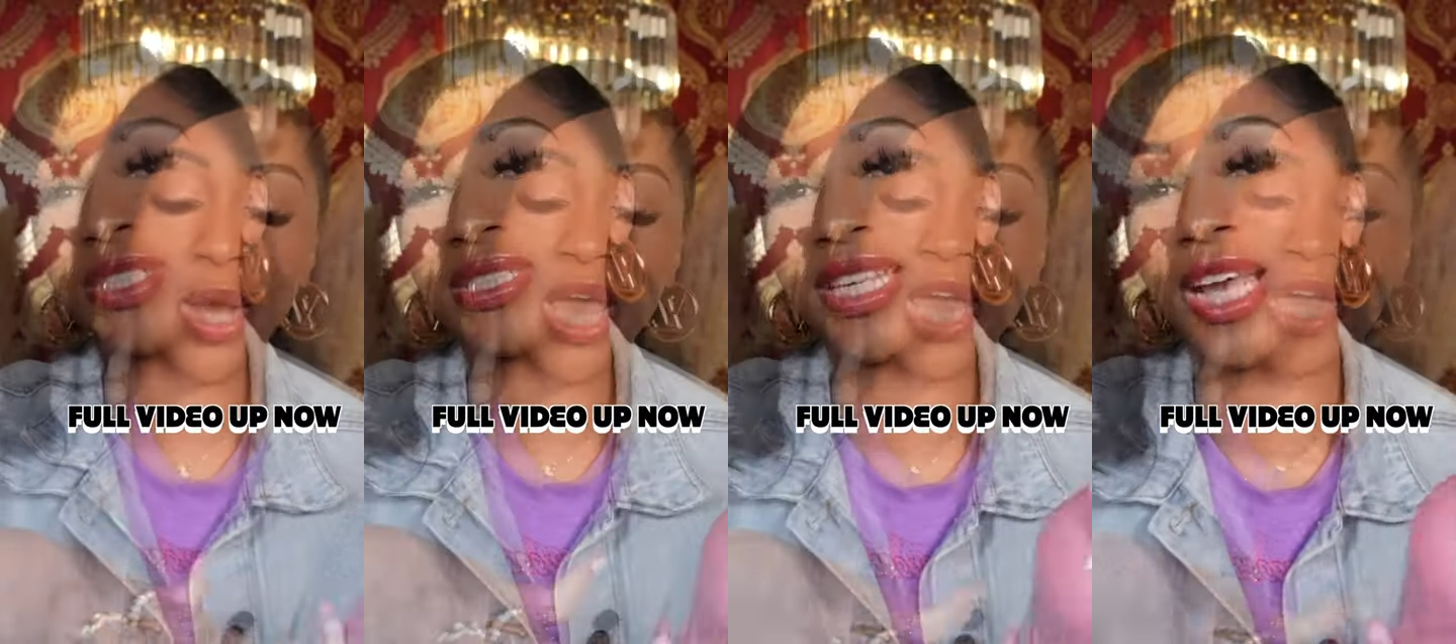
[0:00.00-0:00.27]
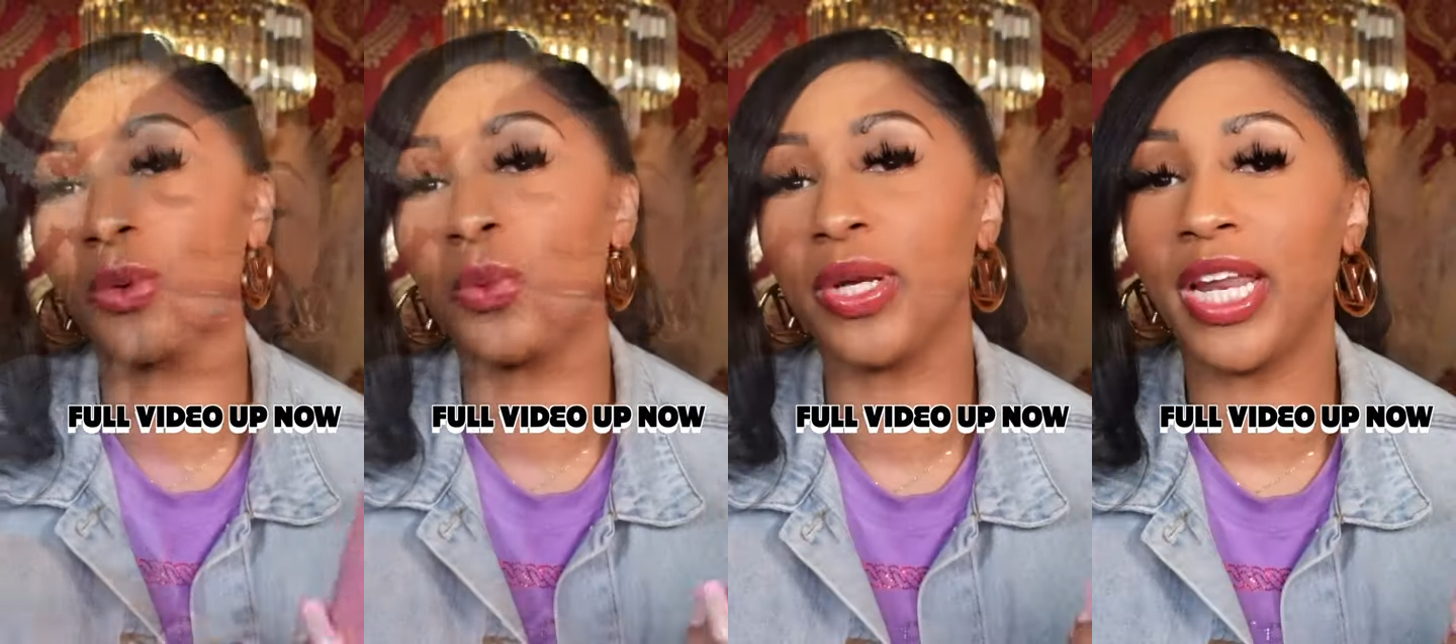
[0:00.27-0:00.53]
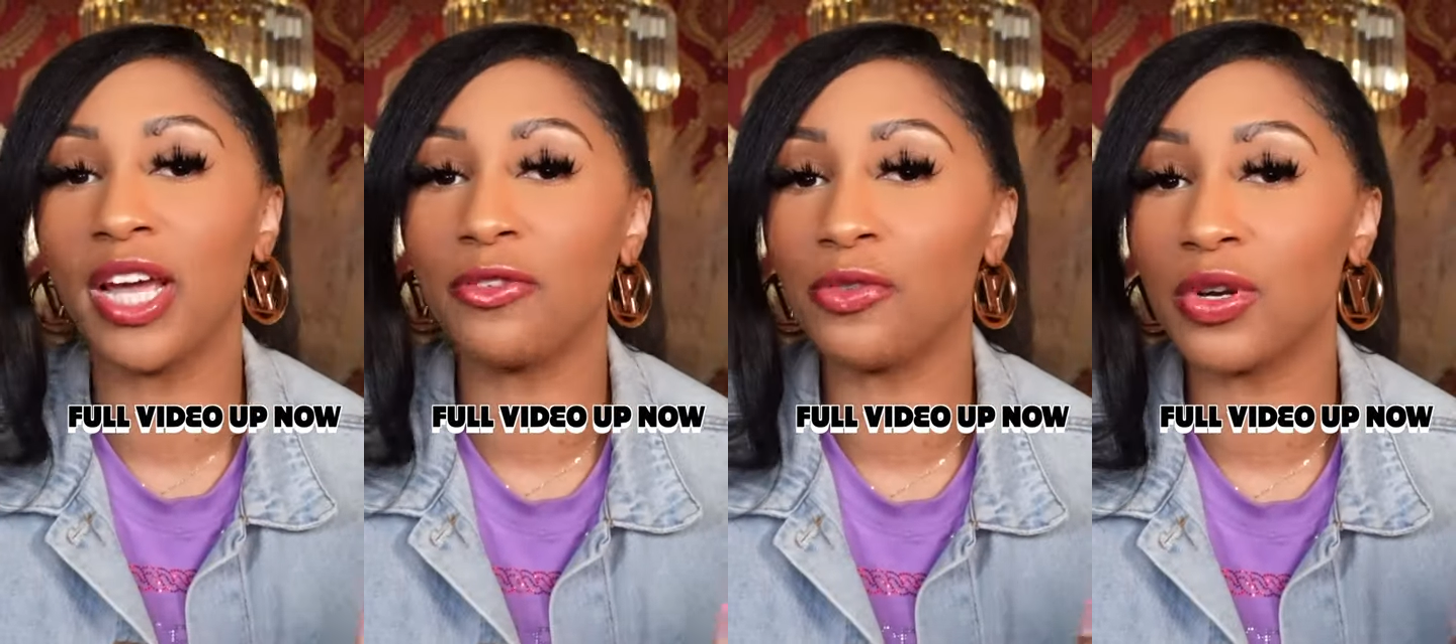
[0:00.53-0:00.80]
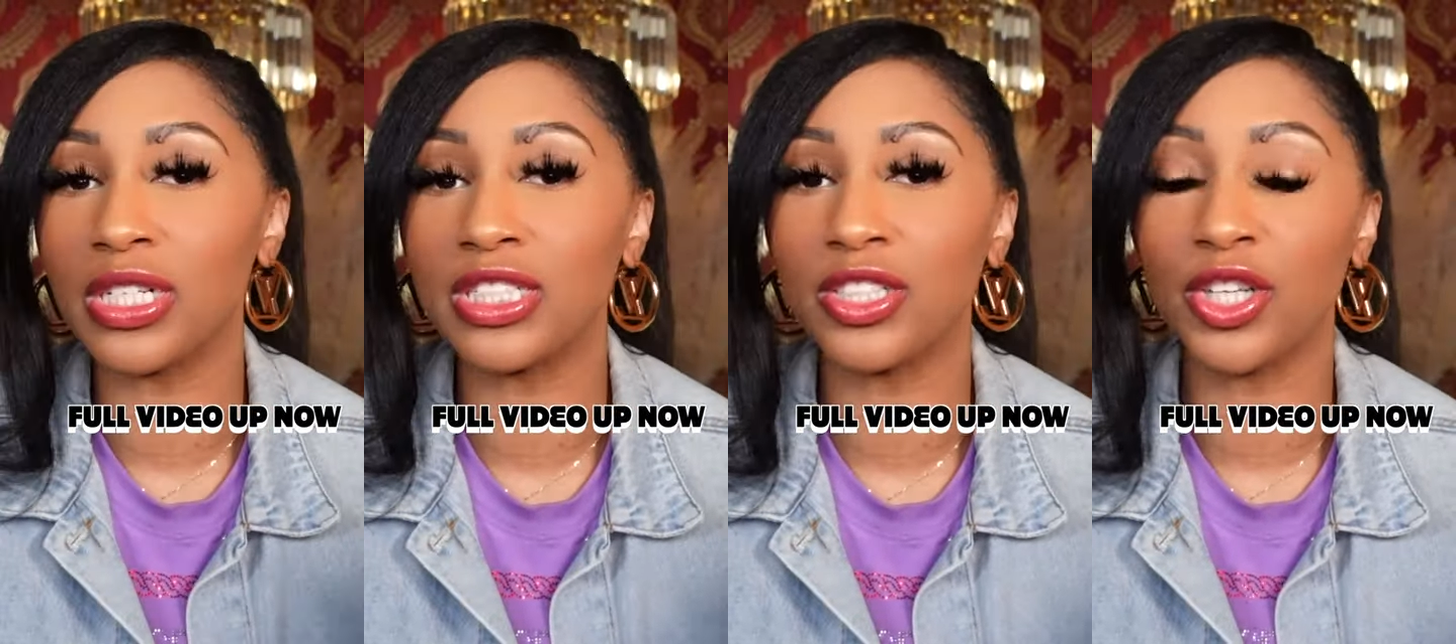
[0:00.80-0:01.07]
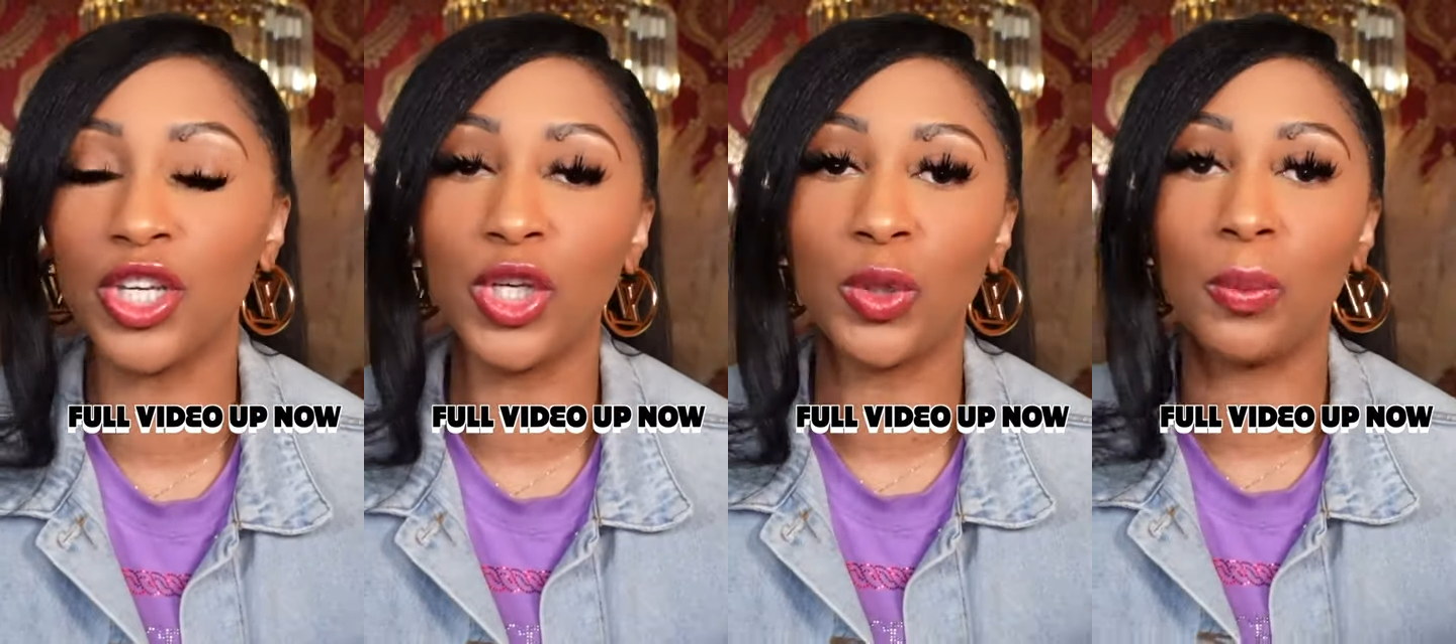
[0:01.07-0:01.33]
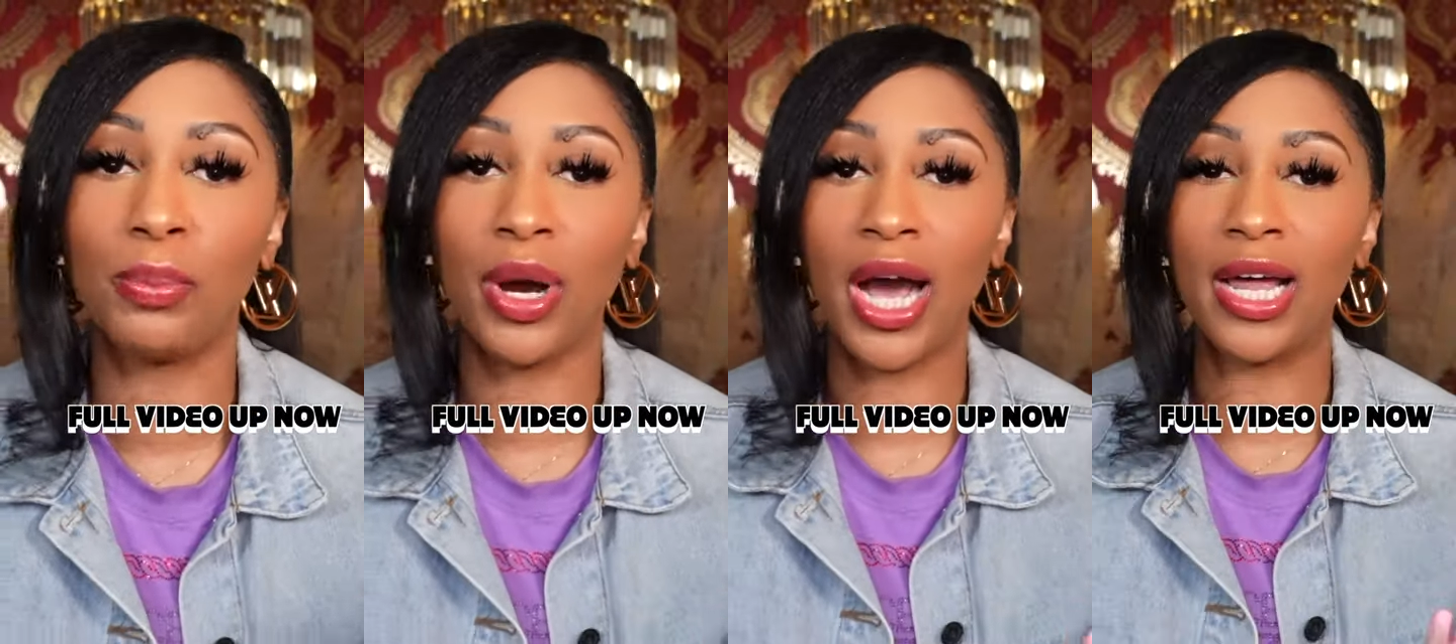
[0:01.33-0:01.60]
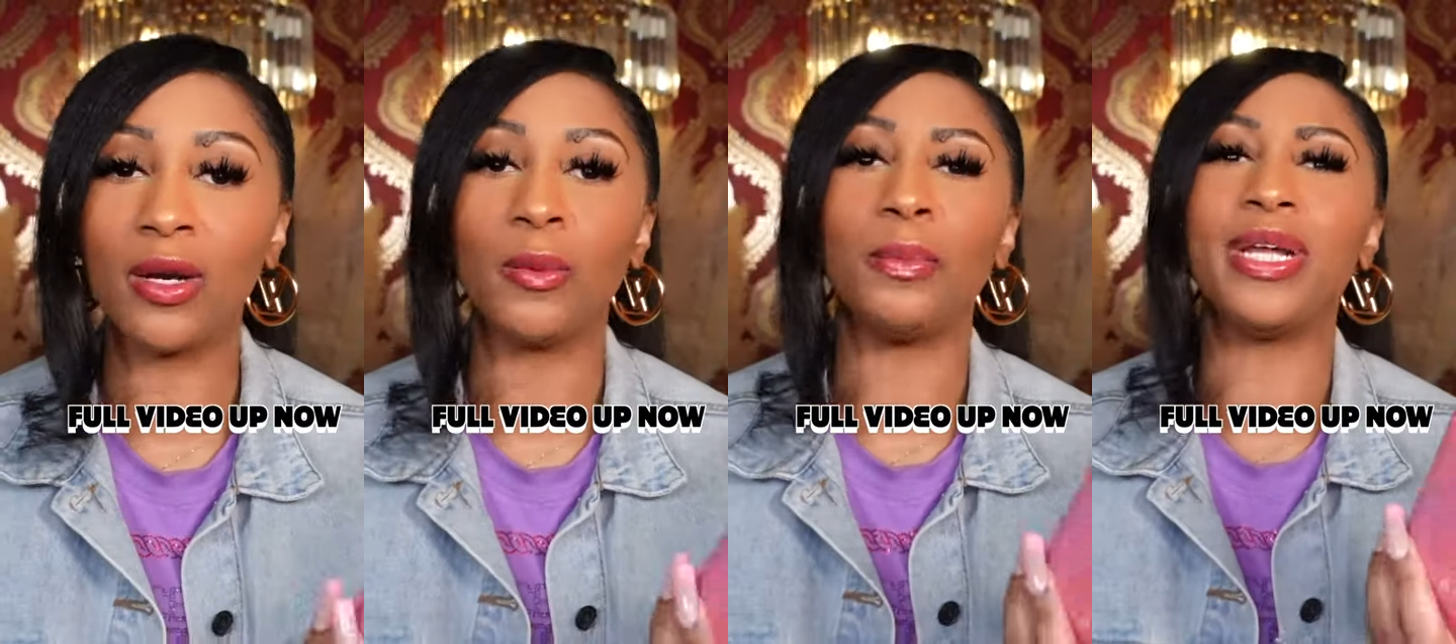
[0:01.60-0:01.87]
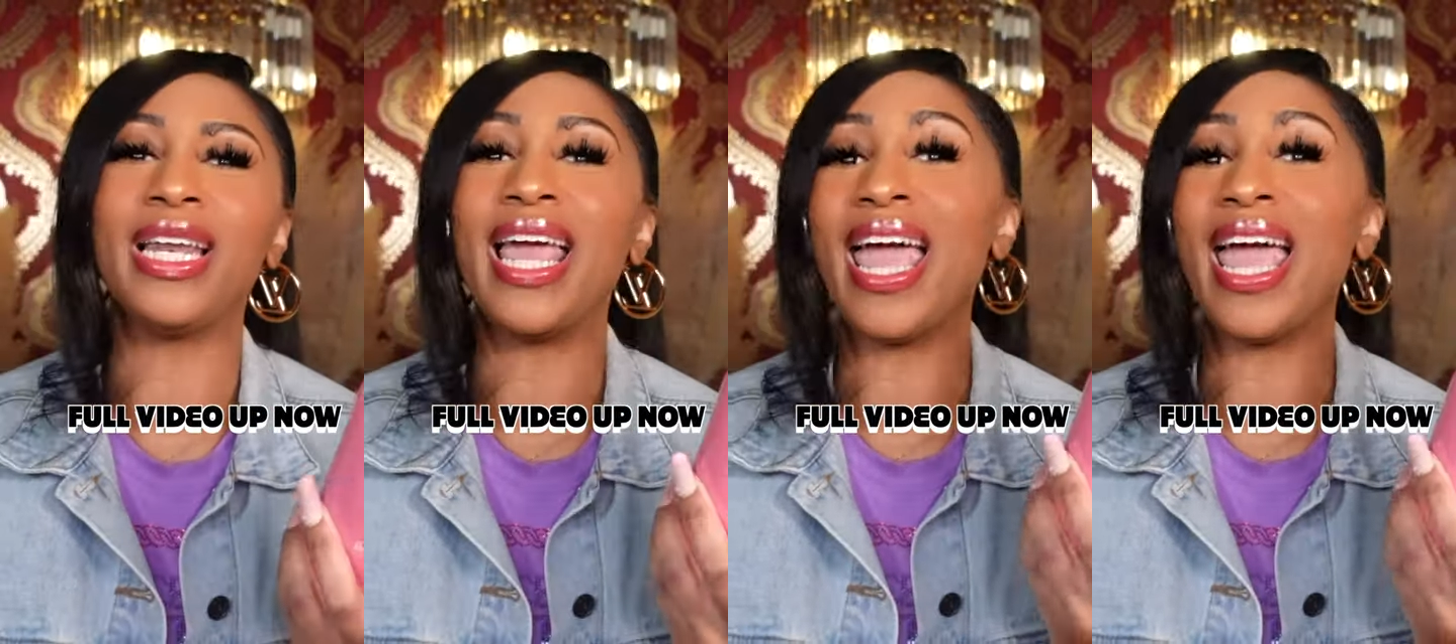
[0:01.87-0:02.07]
It's just like whatever, it's a cute bottle. But